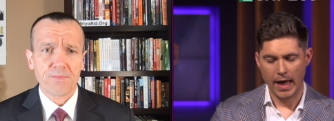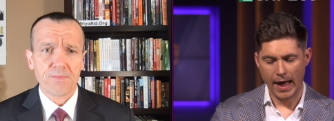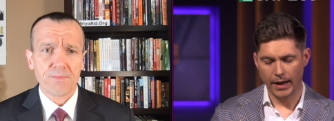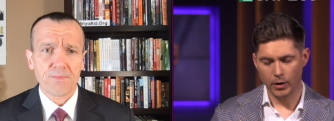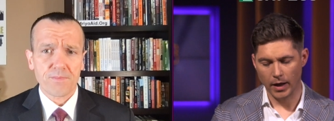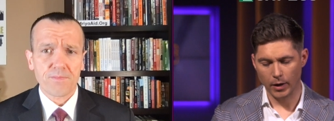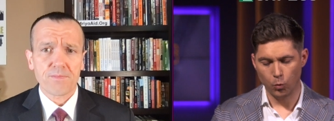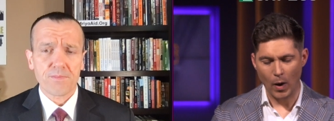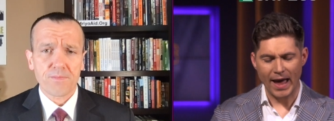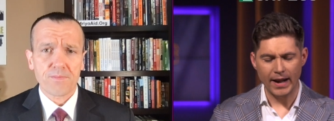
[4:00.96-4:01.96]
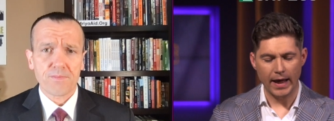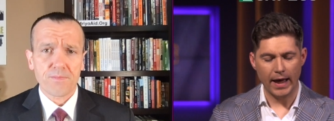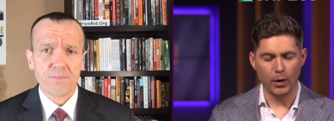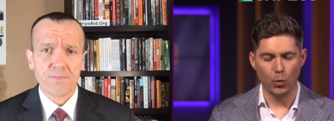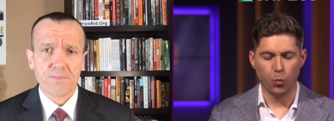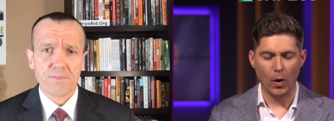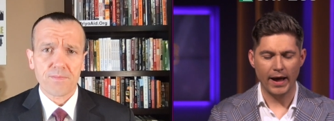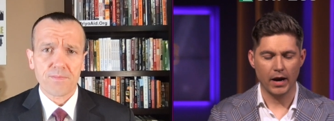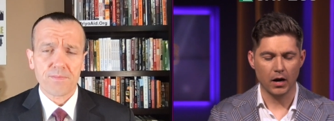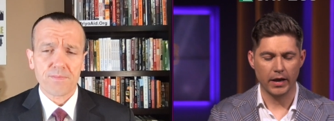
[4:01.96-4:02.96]
Speaker 1: And, and when and
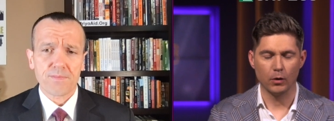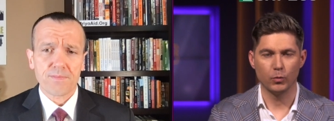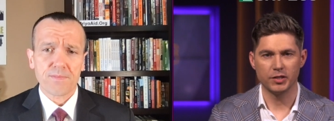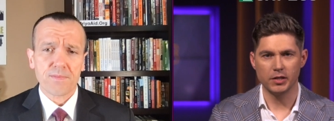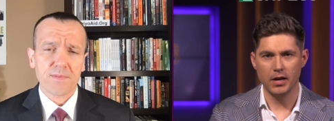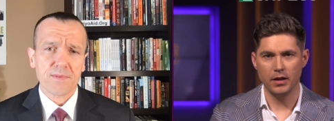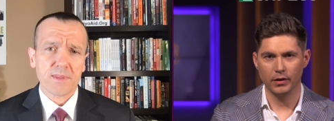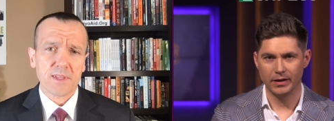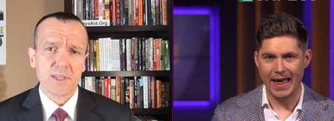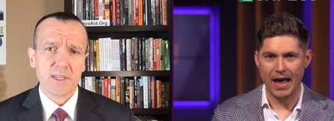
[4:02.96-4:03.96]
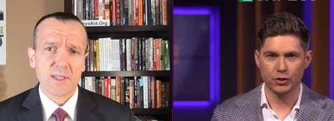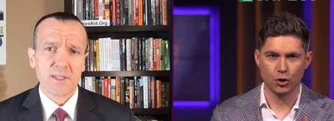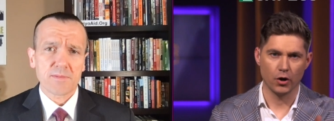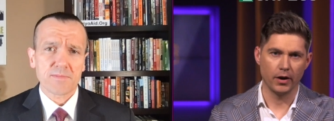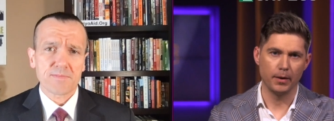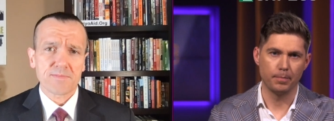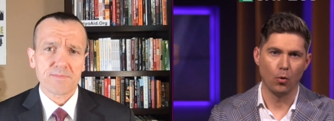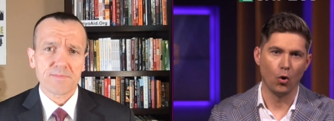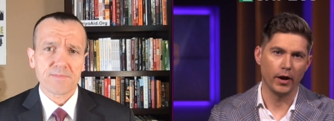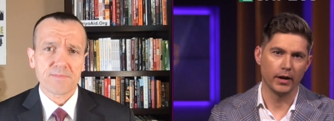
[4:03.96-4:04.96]
where can we see the next turning
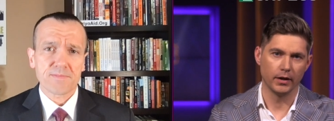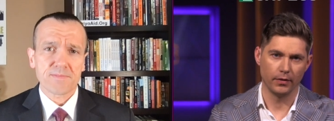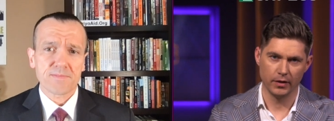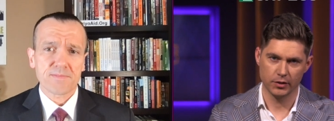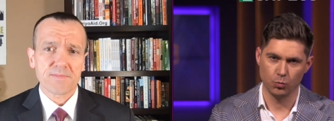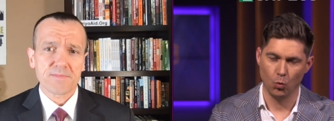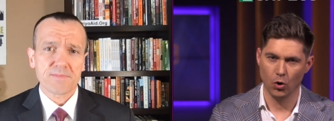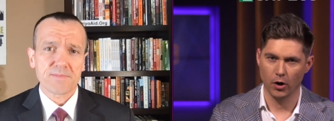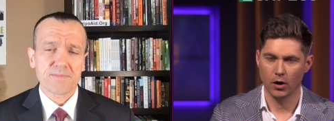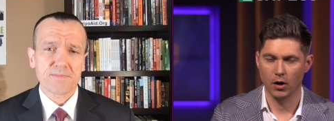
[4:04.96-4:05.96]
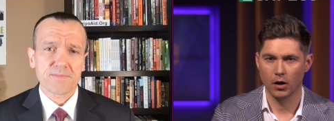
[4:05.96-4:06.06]
point in this war?